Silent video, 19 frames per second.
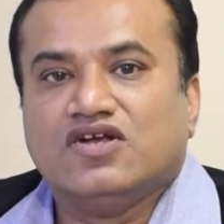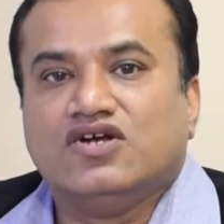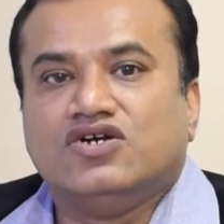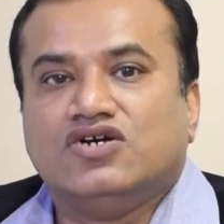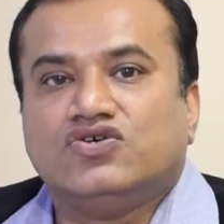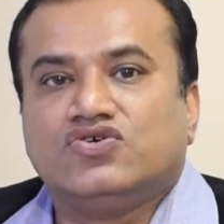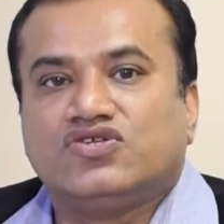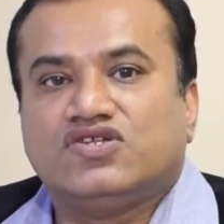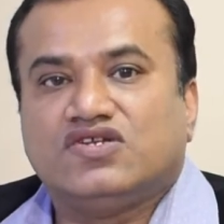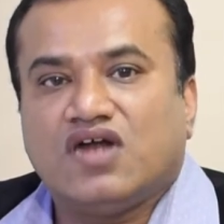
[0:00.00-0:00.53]

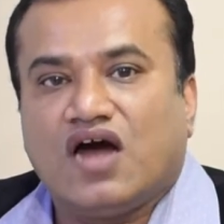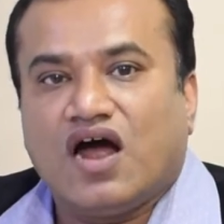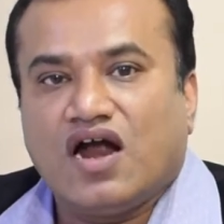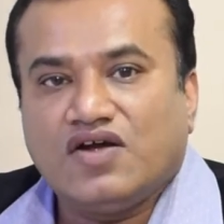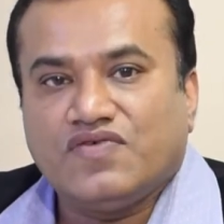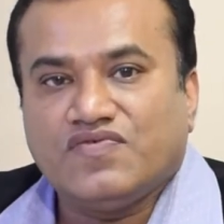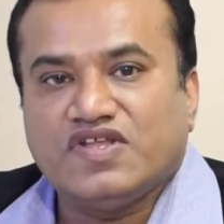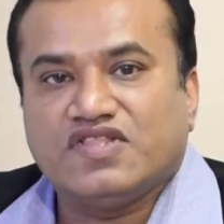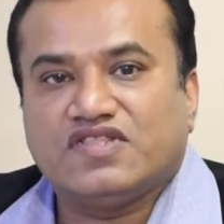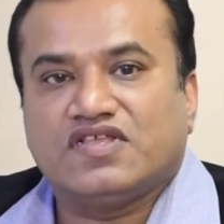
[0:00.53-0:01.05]
to start
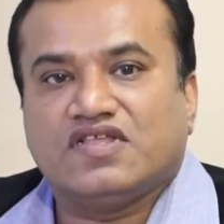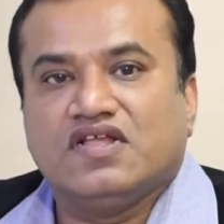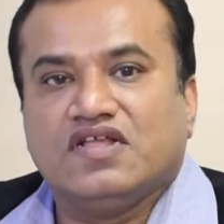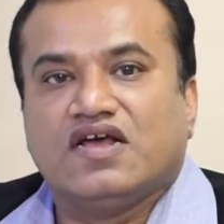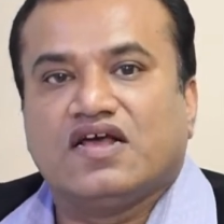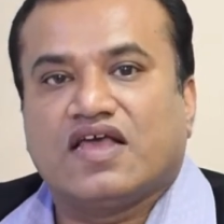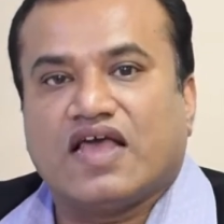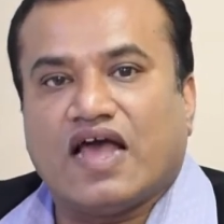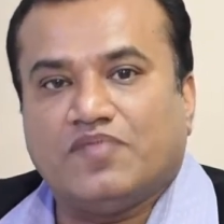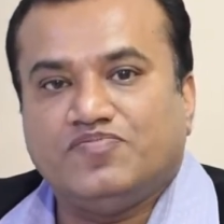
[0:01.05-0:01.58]
with
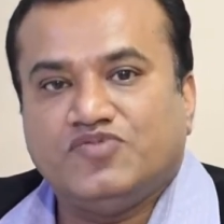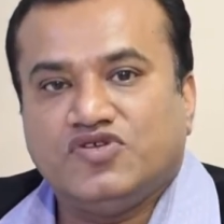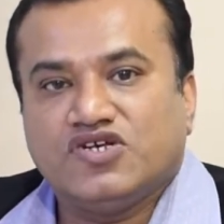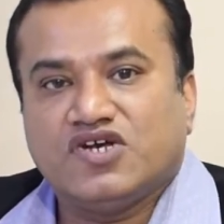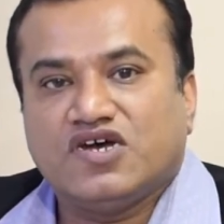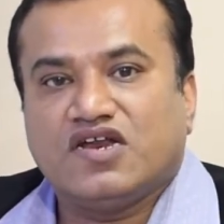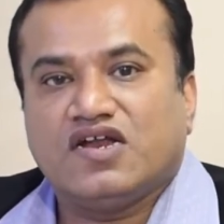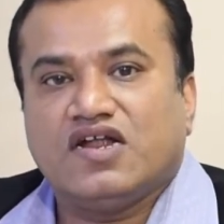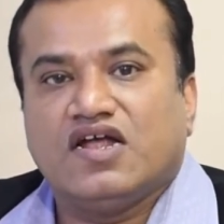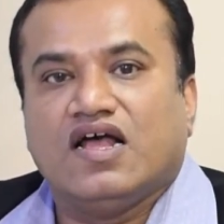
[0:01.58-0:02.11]
capture
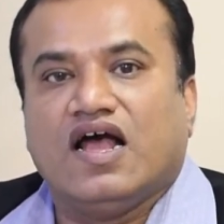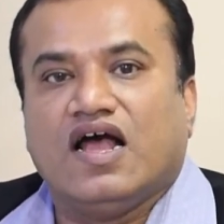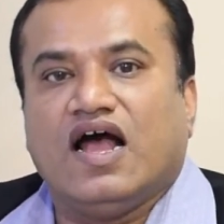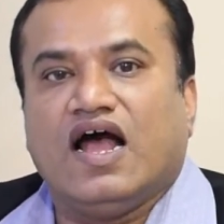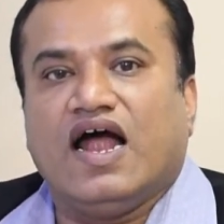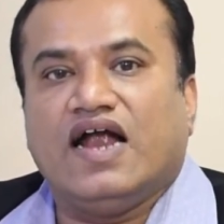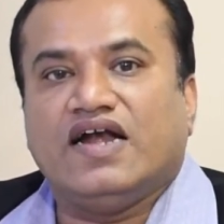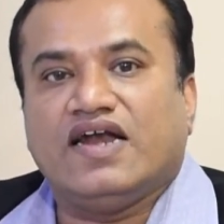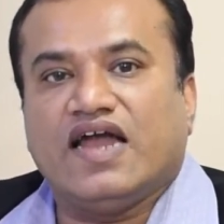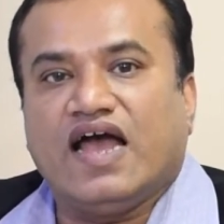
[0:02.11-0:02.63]

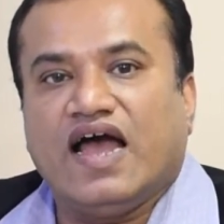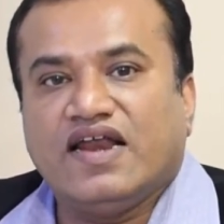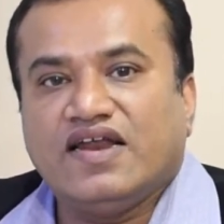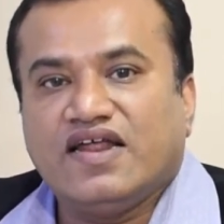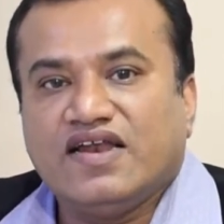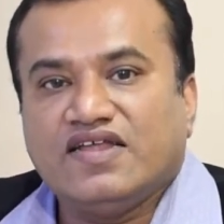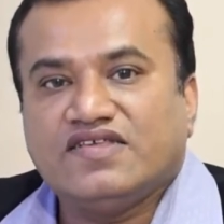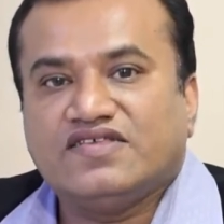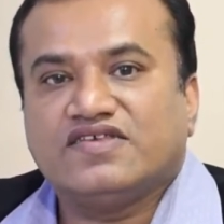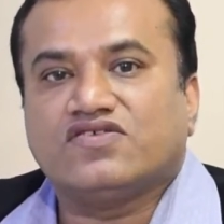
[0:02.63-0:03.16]
and
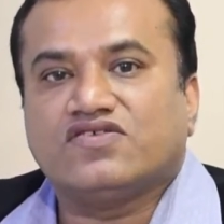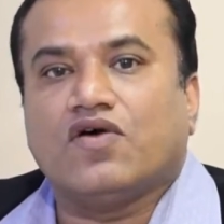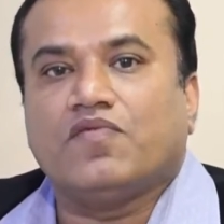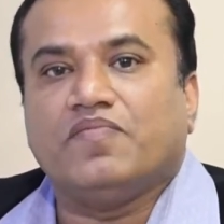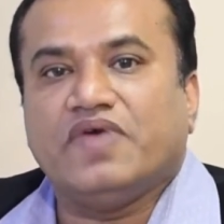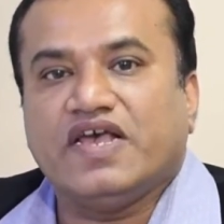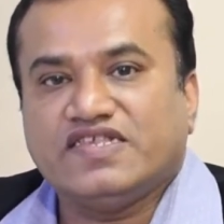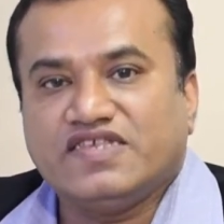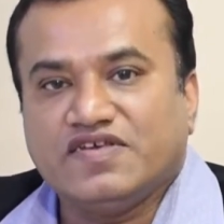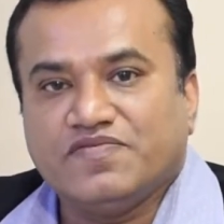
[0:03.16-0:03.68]
analysis of
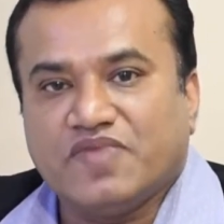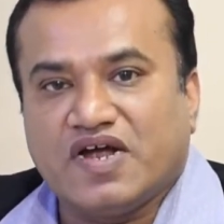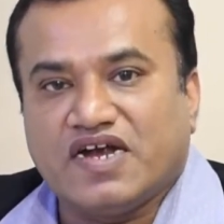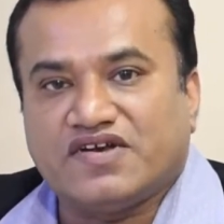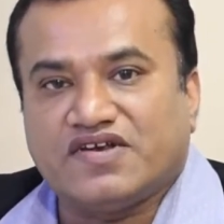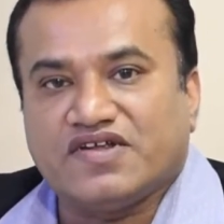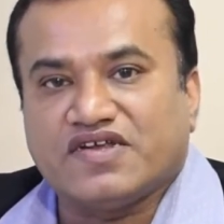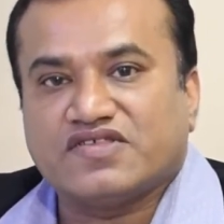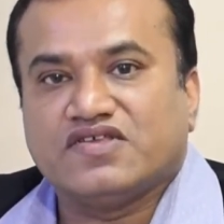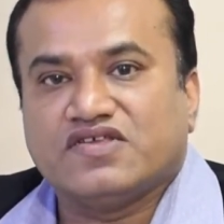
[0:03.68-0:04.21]
basic
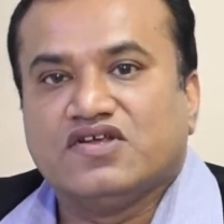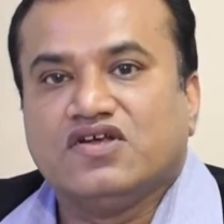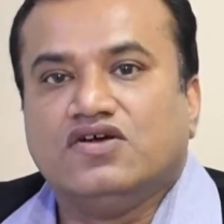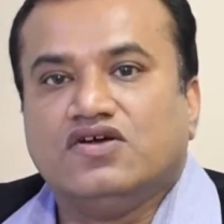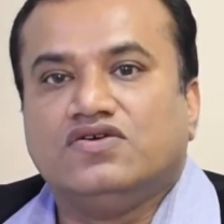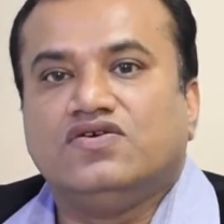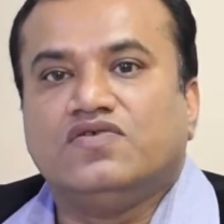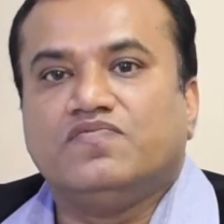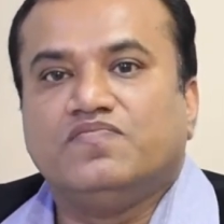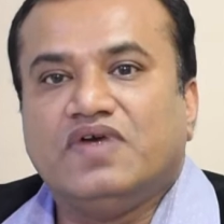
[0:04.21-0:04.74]
metrics
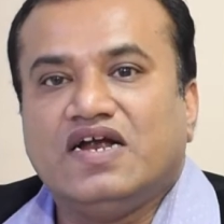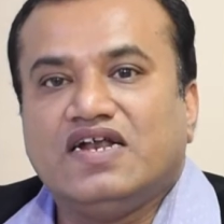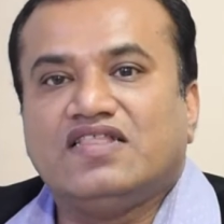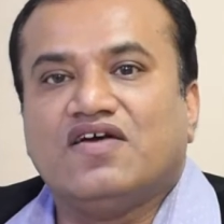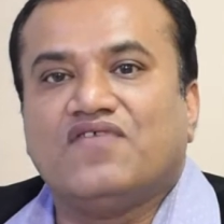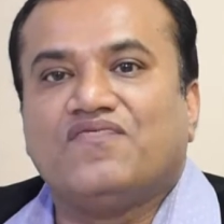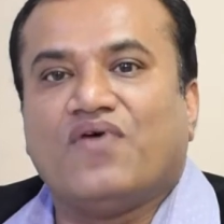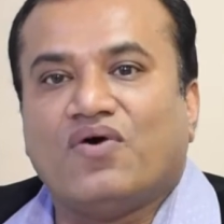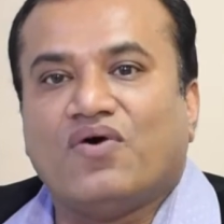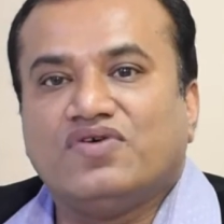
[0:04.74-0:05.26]
to build the
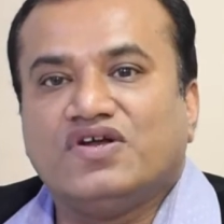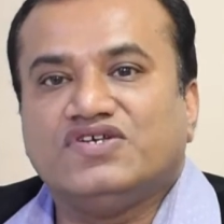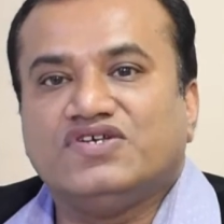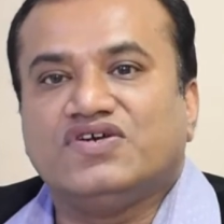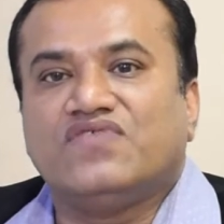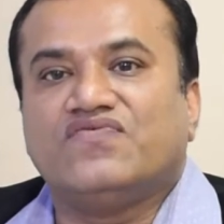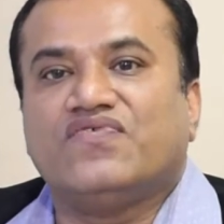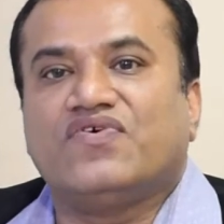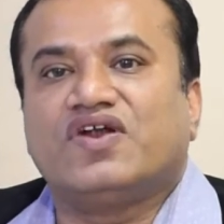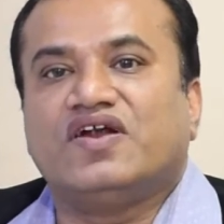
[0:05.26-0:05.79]
foundation
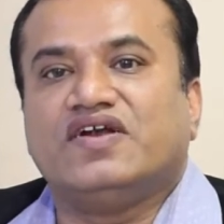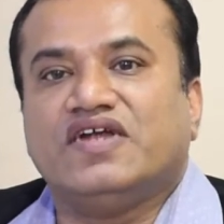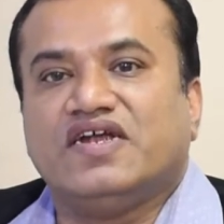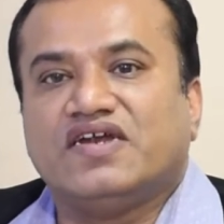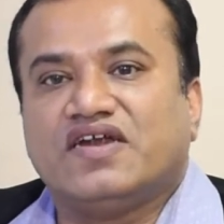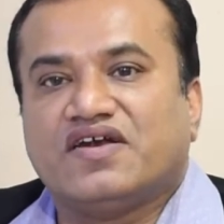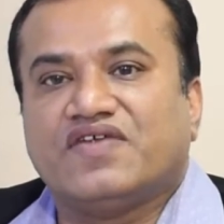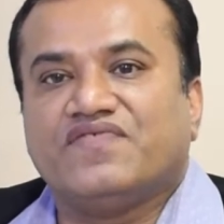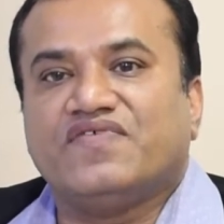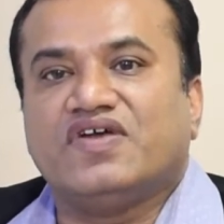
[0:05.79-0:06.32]
for a
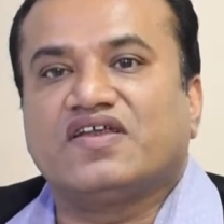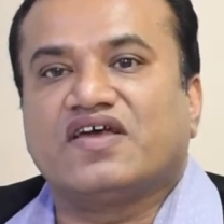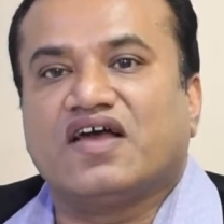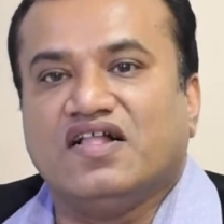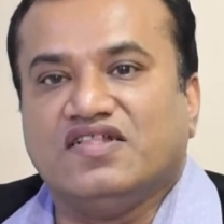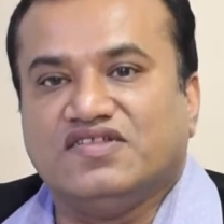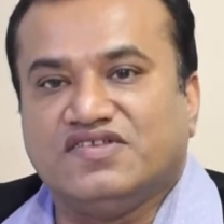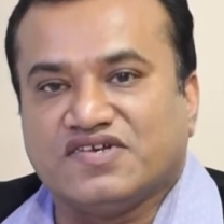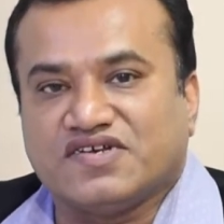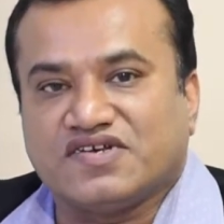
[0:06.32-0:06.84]
data-driven
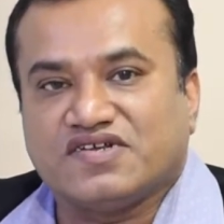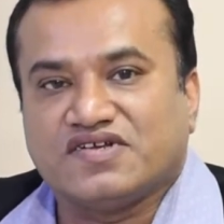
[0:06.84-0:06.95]
culture.